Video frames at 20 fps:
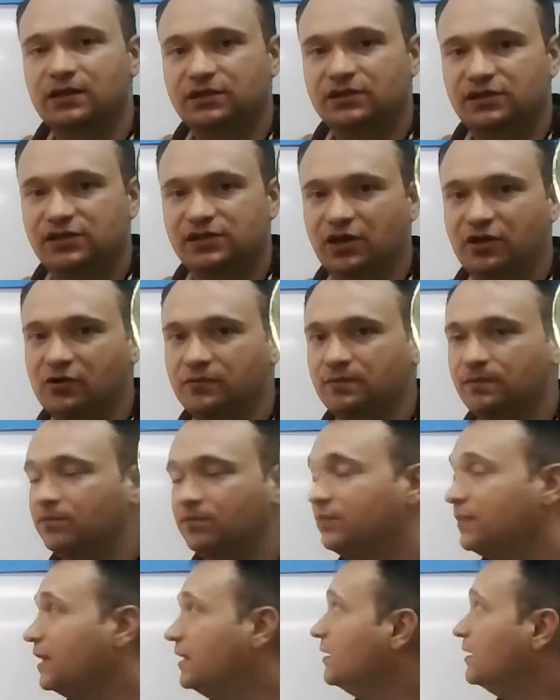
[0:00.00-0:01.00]
So
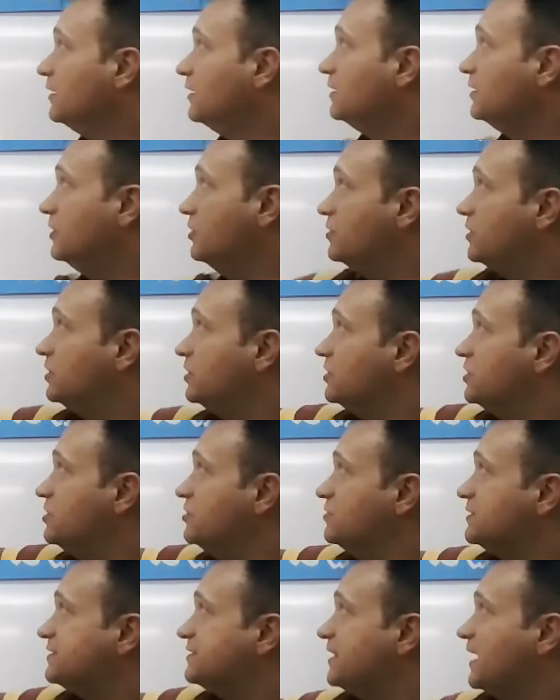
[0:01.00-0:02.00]
you can
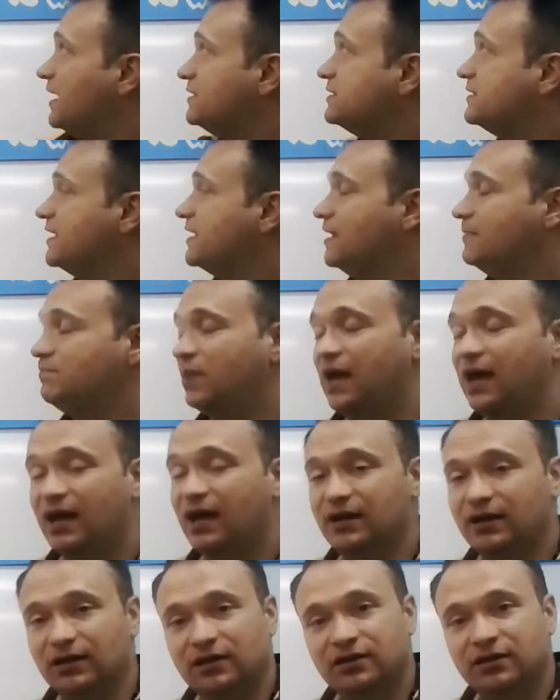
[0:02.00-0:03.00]
use that same
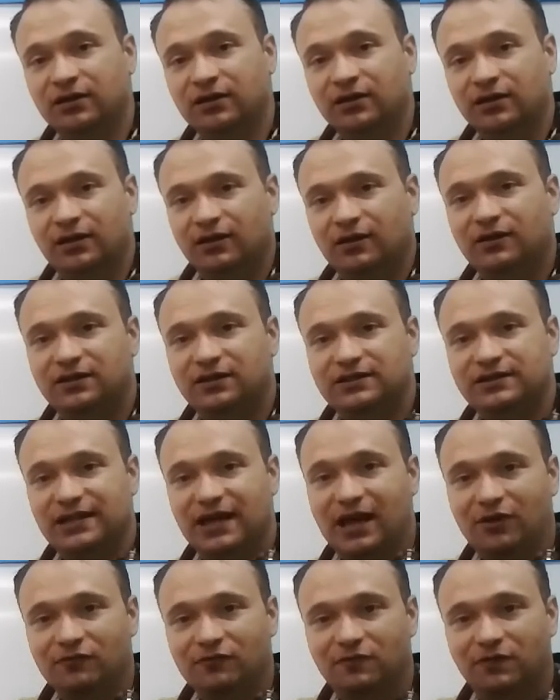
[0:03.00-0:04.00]
pattern
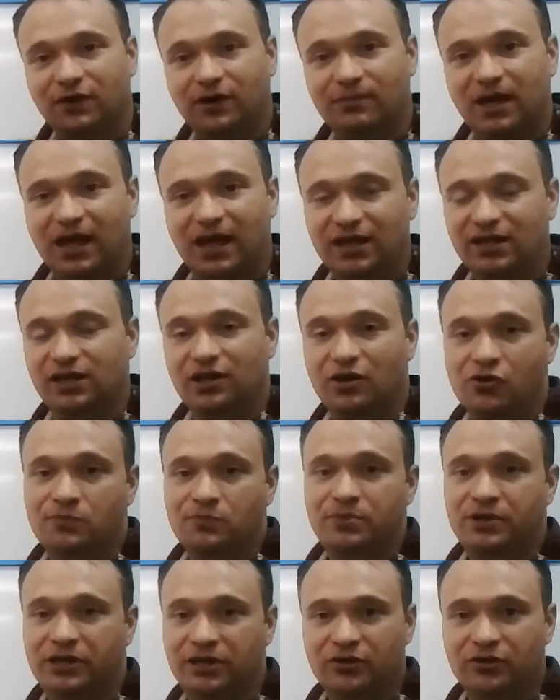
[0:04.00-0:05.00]
down from any
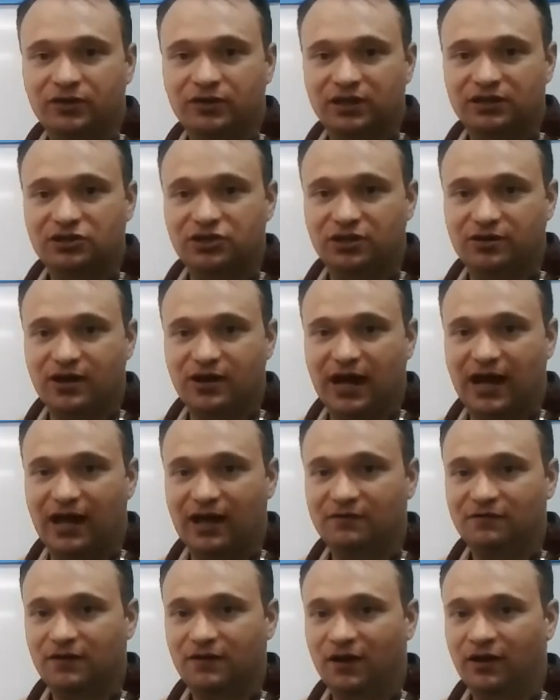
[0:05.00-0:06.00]
open note that you
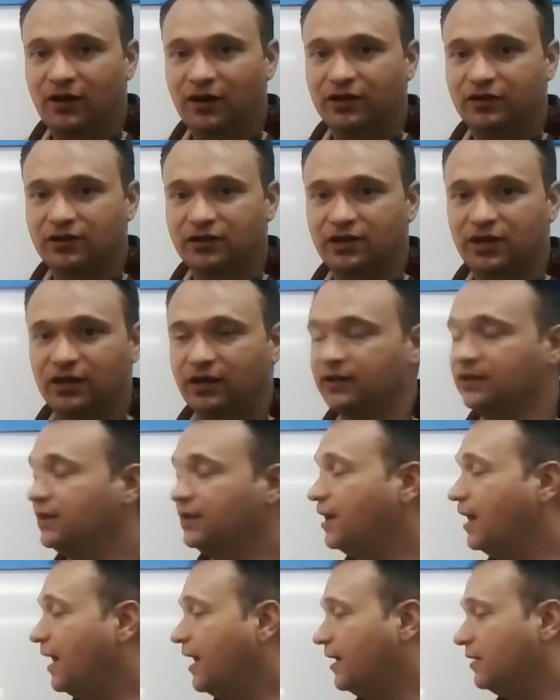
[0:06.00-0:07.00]
have on the
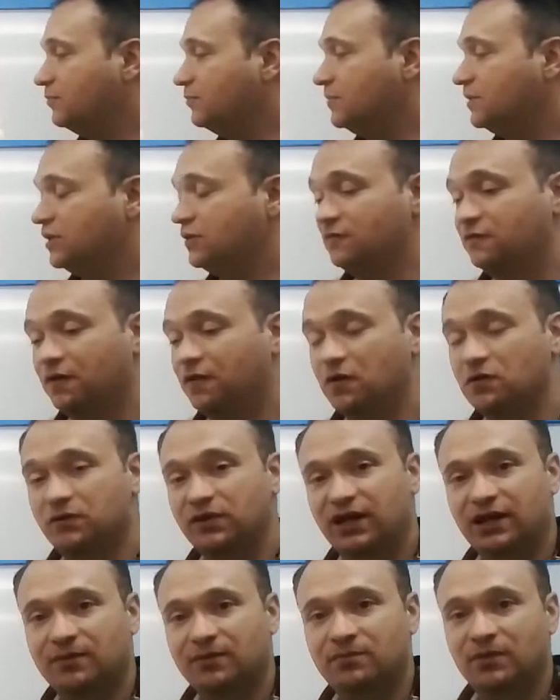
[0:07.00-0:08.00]

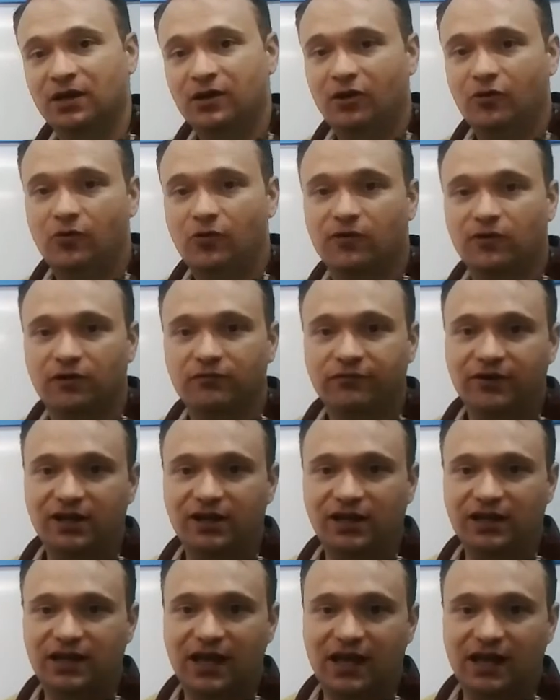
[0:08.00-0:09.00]
euphonium, or
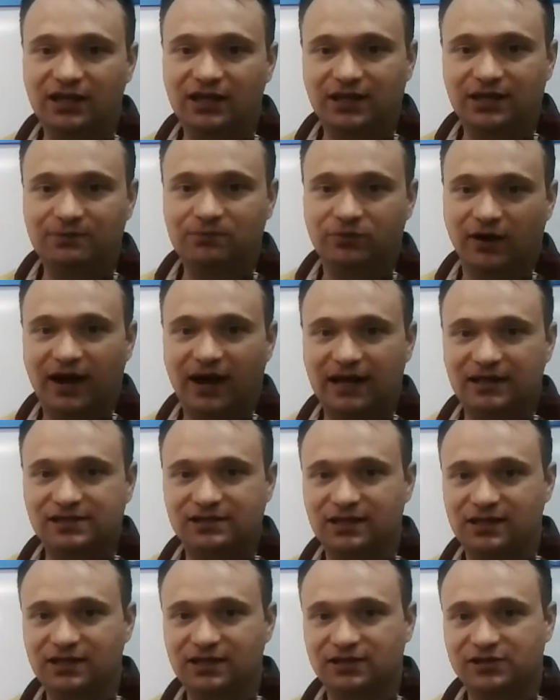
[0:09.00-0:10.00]
really any
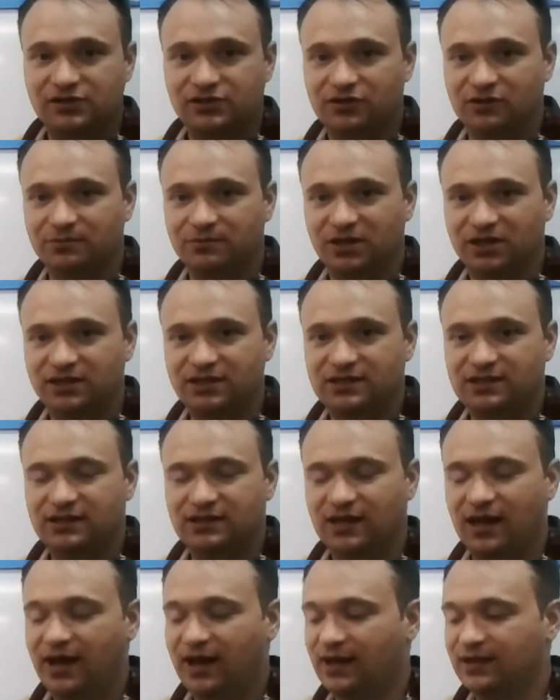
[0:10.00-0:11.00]
brass instrument
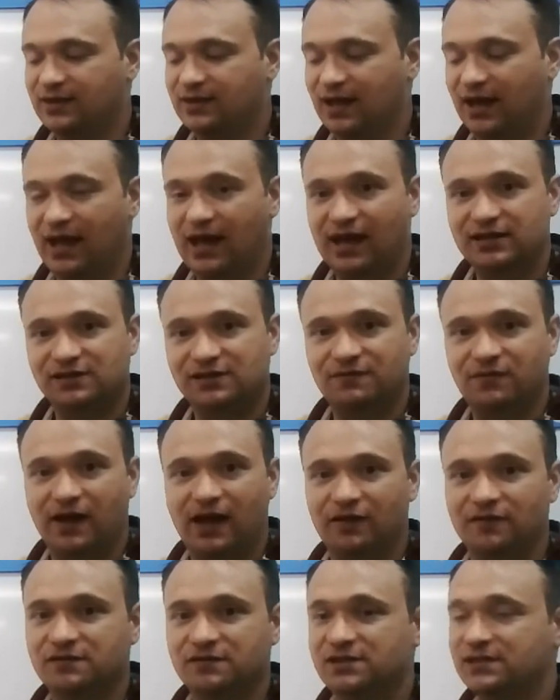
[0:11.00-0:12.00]
that has
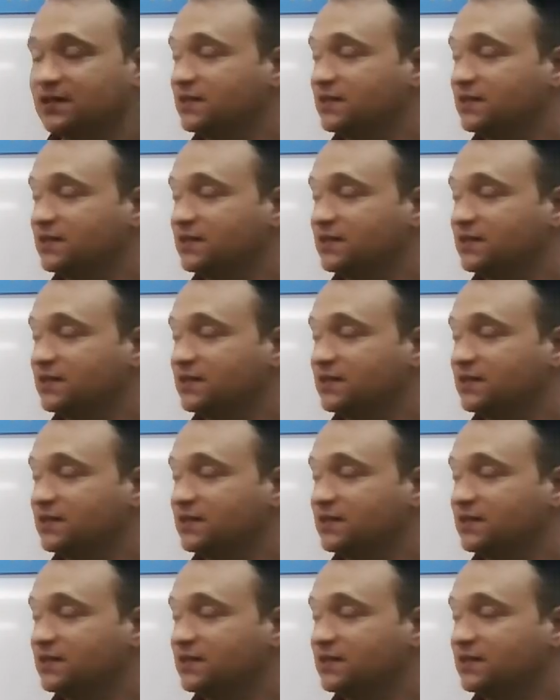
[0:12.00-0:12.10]
valves.